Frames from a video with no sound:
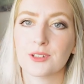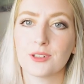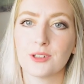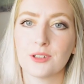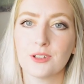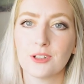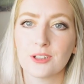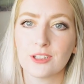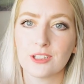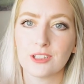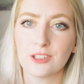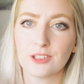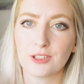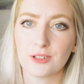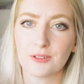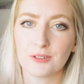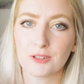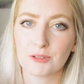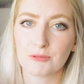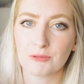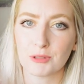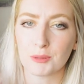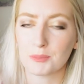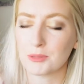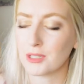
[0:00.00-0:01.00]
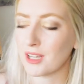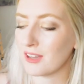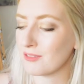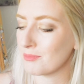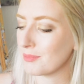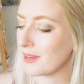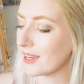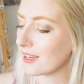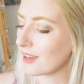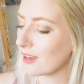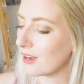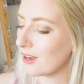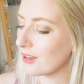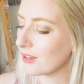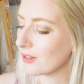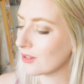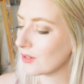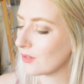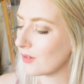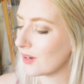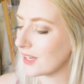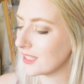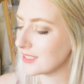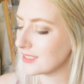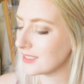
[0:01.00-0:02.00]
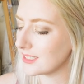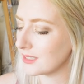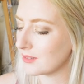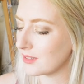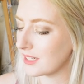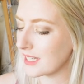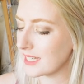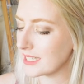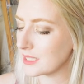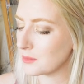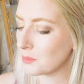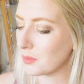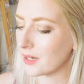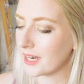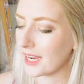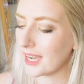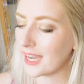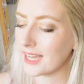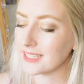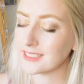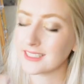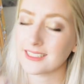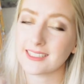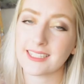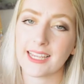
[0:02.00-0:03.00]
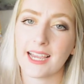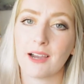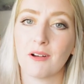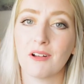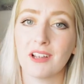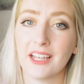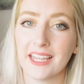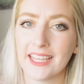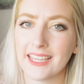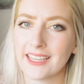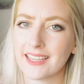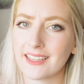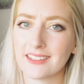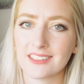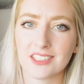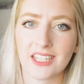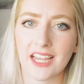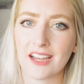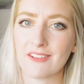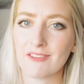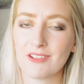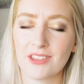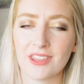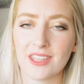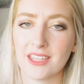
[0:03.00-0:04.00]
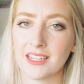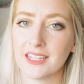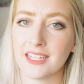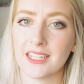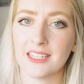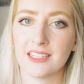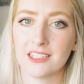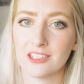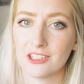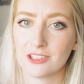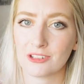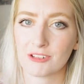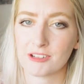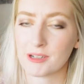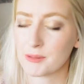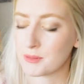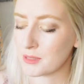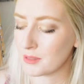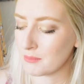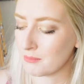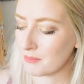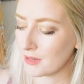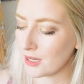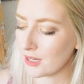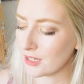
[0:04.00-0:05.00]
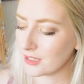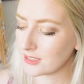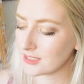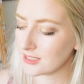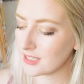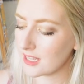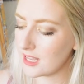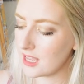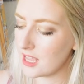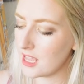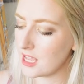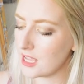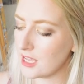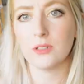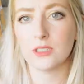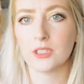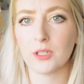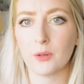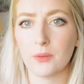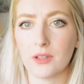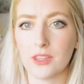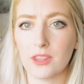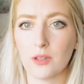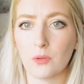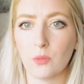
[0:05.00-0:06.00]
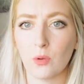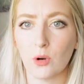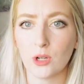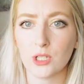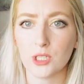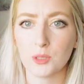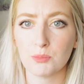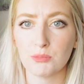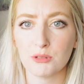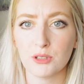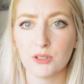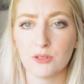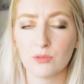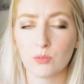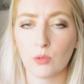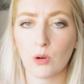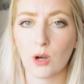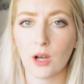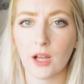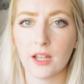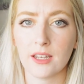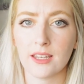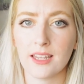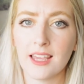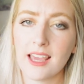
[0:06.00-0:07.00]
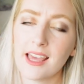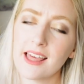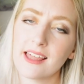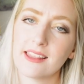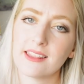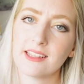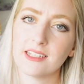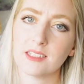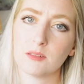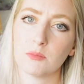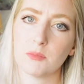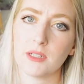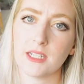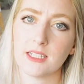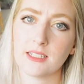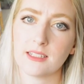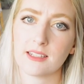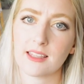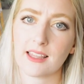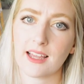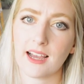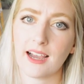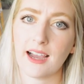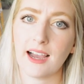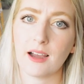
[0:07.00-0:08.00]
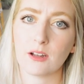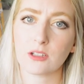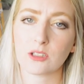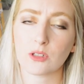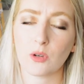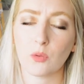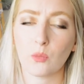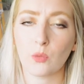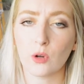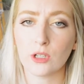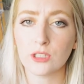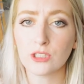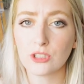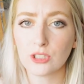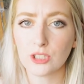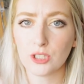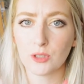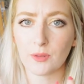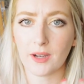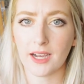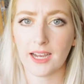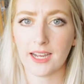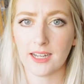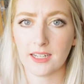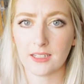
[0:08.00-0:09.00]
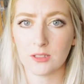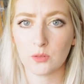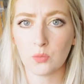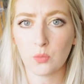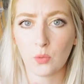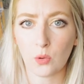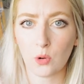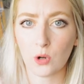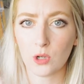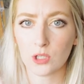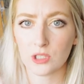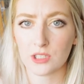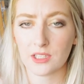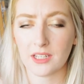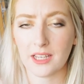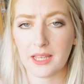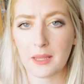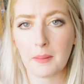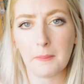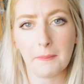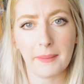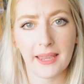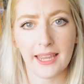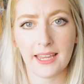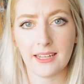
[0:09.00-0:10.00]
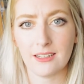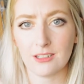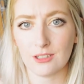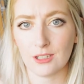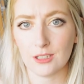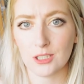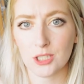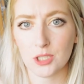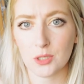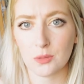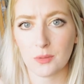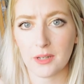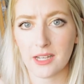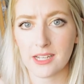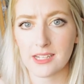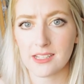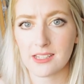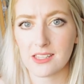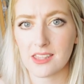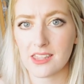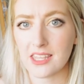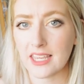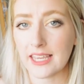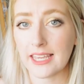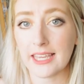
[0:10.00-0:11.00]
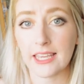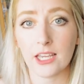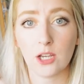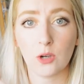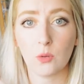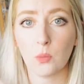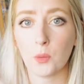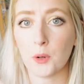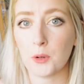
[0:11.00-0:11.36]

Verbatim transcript: all the stuff's rubbed off, but I can't quite see what it is. But uh, as I say, I'll link to everything in the description box. So with the waterproof one, this means that once you add water and paint onto it, the ink